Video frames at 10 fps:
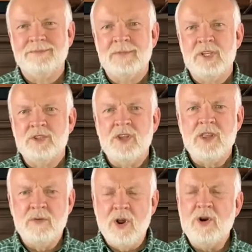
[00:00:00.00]
So
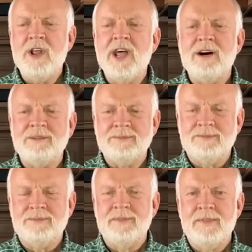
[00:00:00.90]
they rowed out,
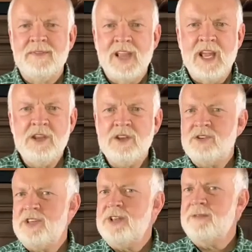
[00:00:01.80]
and you can
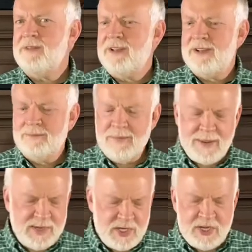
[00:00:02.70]
see
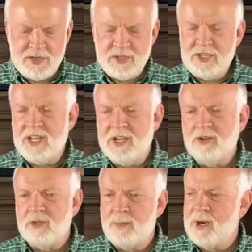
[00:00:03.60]
maybe Jesus sitting
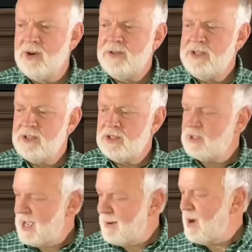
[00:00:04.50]
on the boat, and he says,
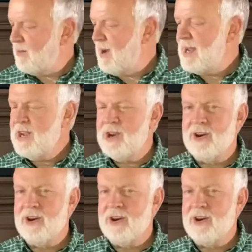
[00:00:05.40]
how about right here?